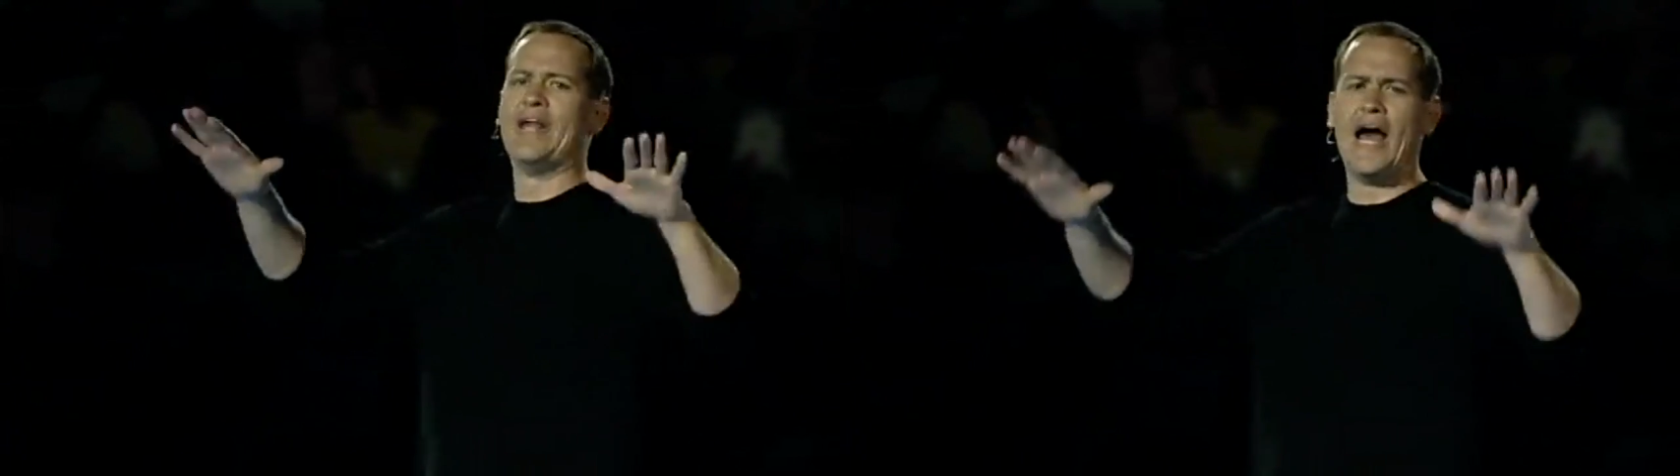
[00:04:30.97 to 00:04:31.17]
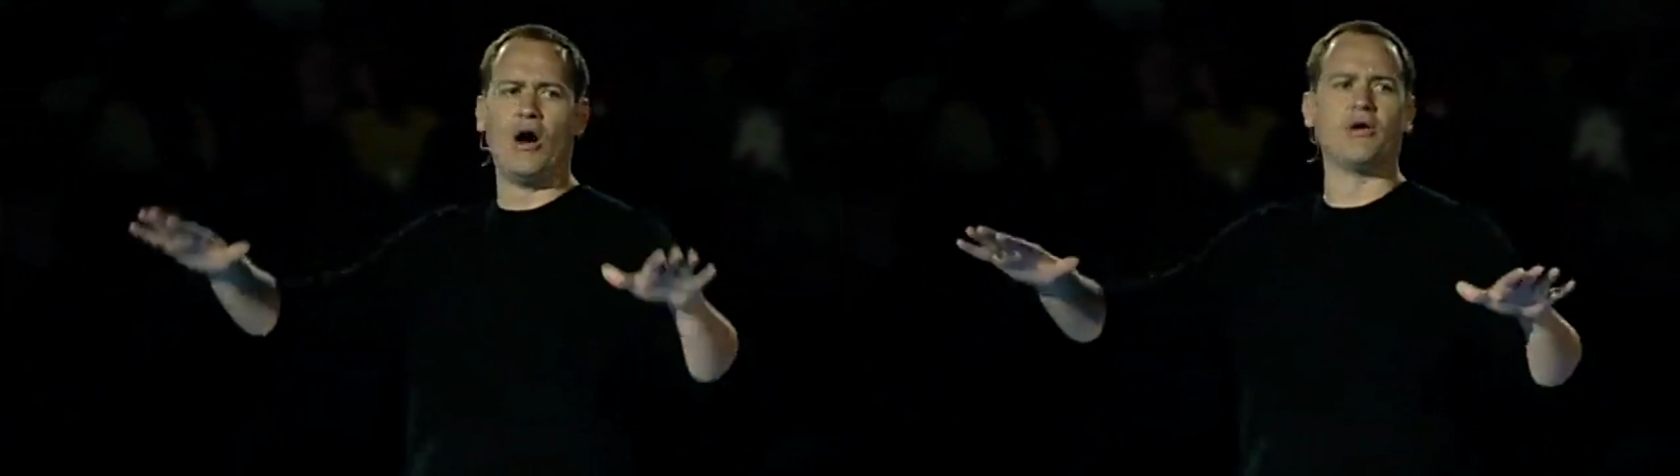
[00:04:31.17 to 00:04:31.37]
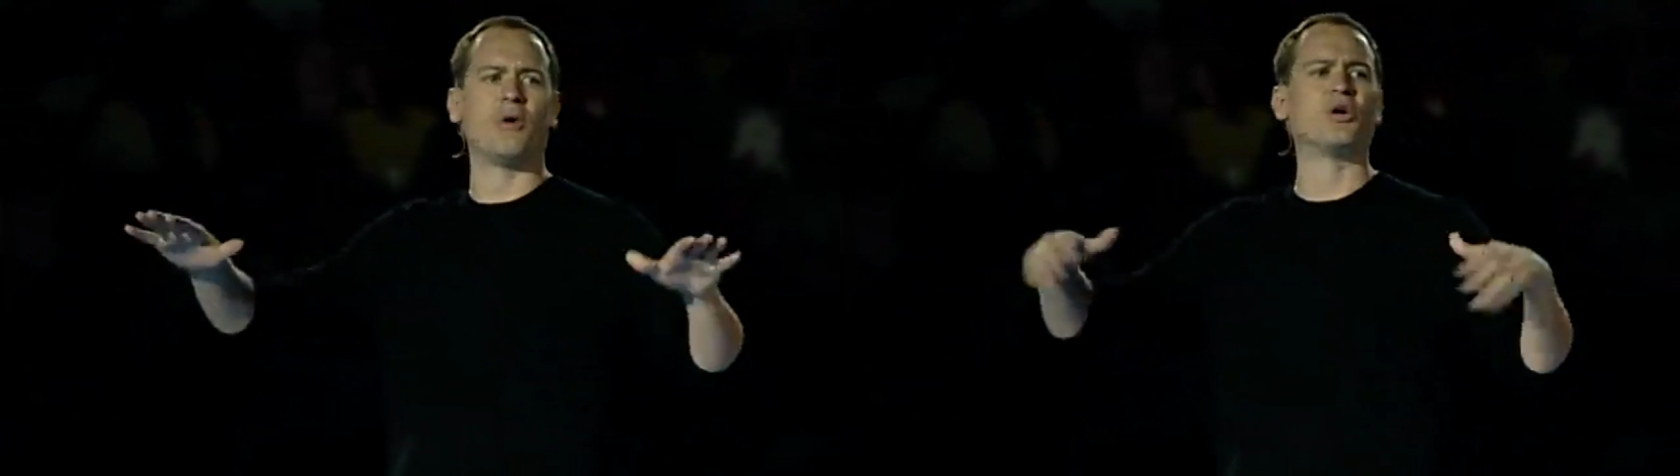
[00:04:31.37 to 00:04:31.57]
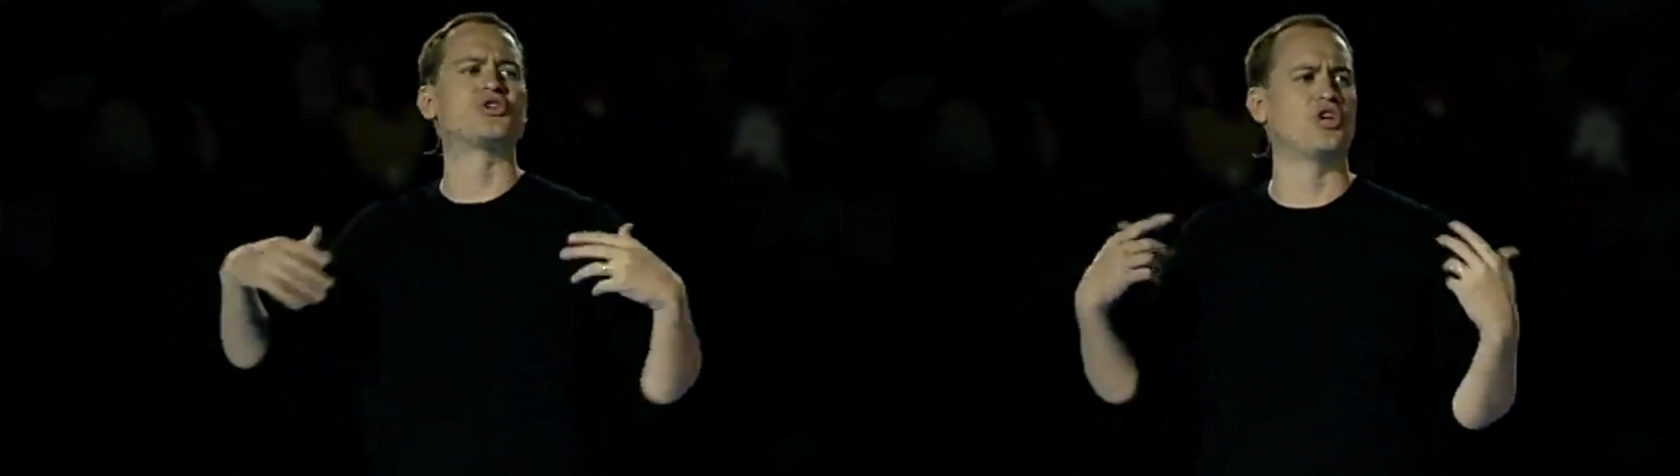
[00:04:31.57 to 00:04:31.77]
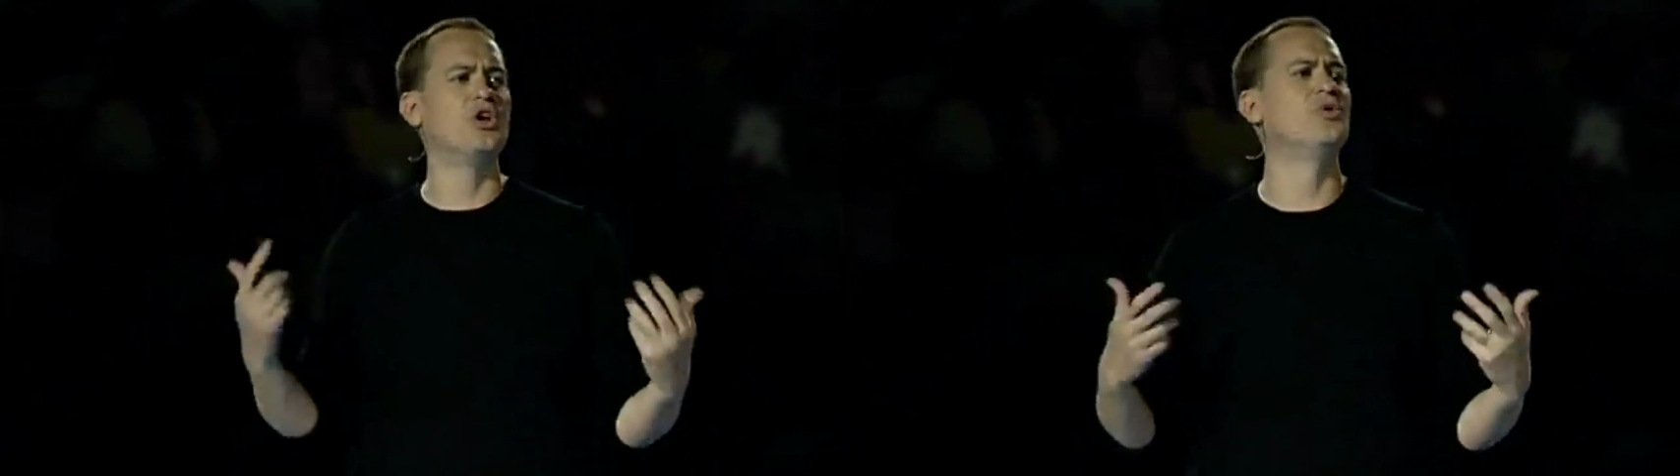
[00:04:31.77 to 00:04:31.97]
down, I want to
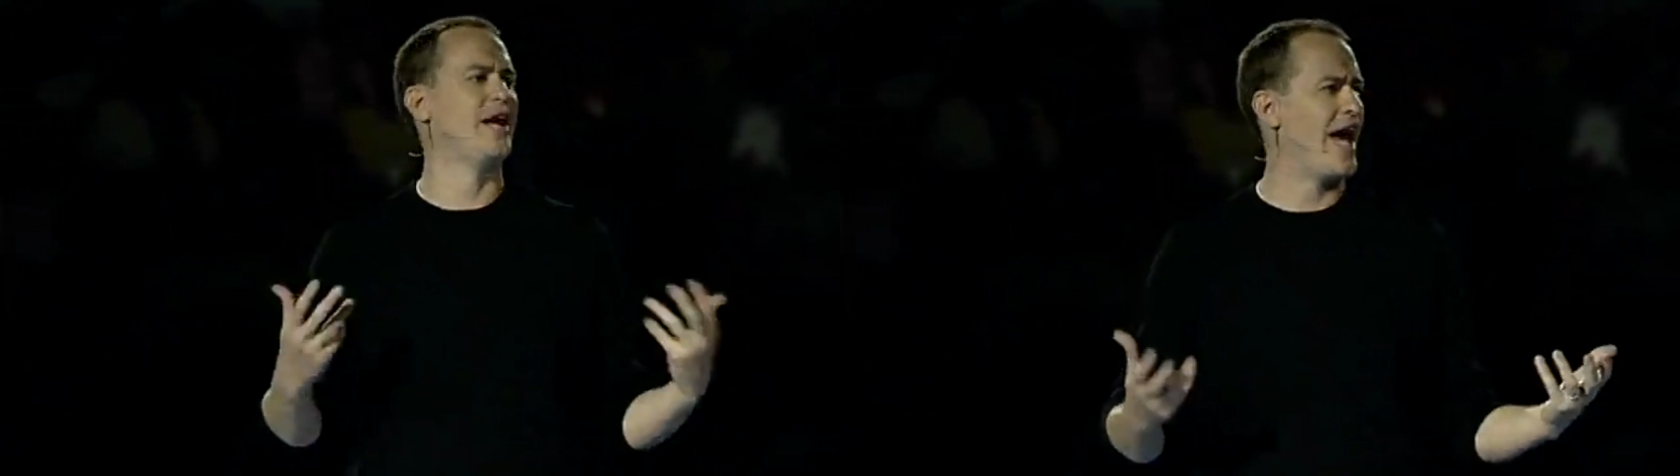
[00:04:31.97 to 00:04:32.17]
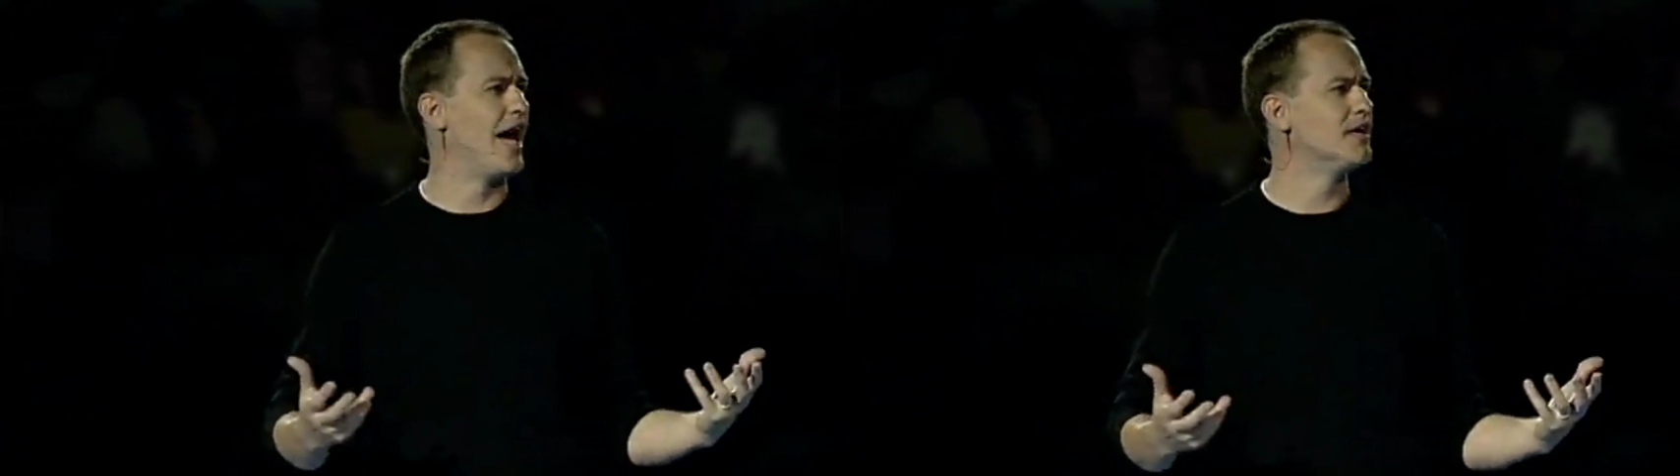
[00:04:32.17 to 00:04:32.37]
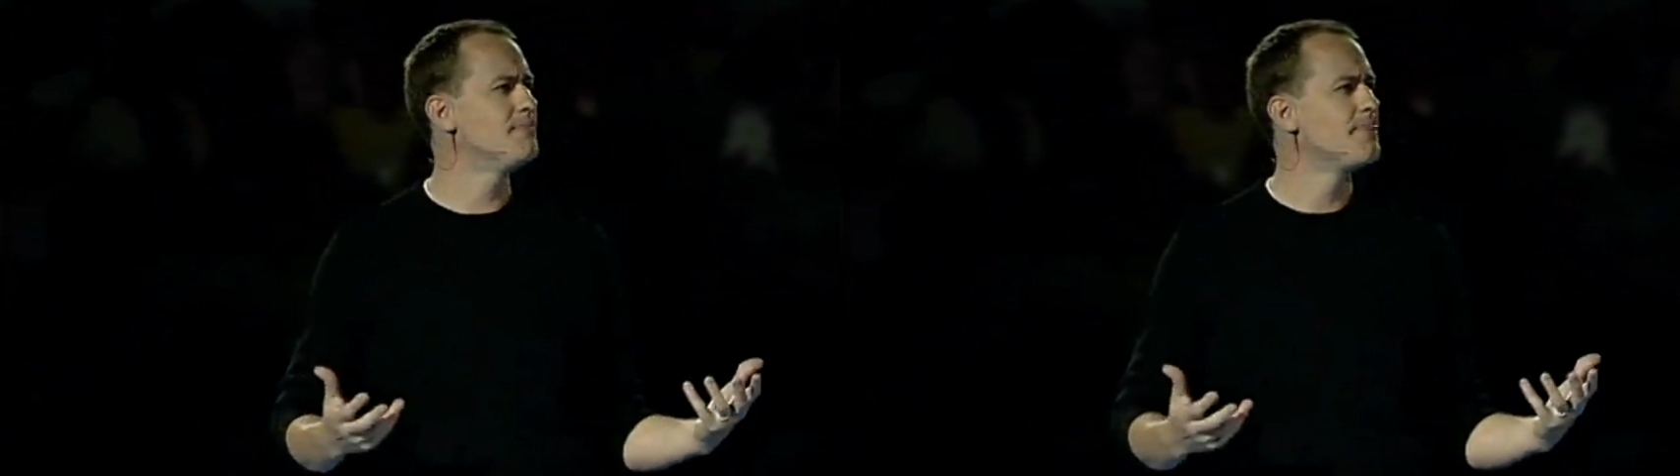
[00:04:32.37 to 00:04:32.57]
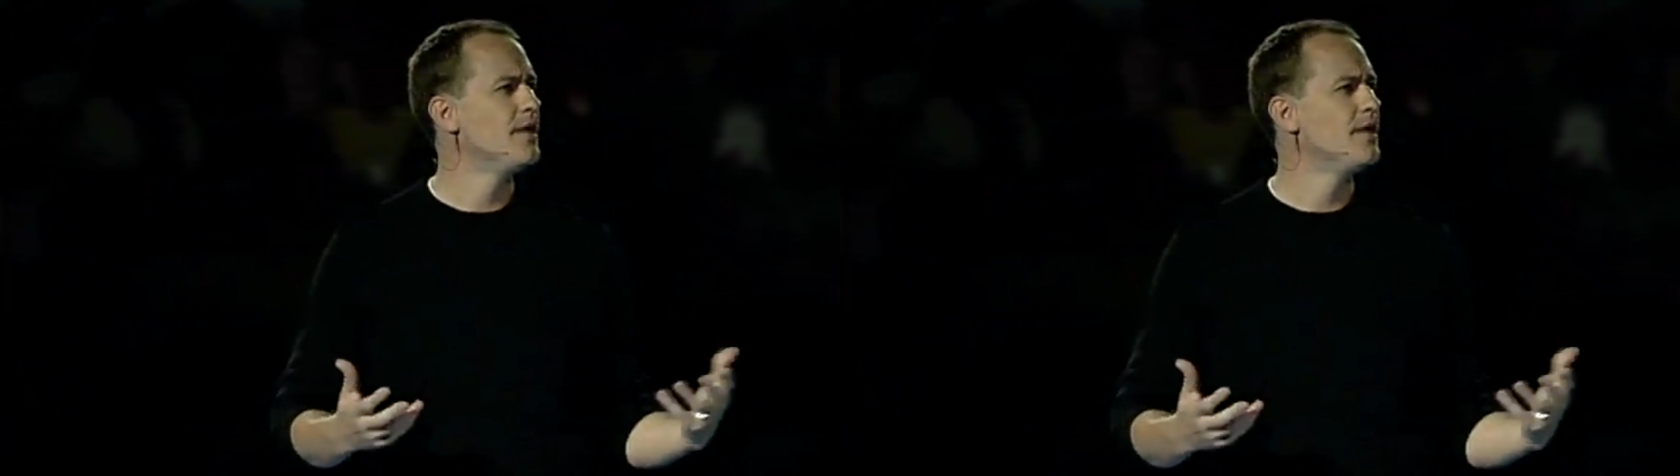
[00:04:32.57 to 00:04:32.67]
show you an ad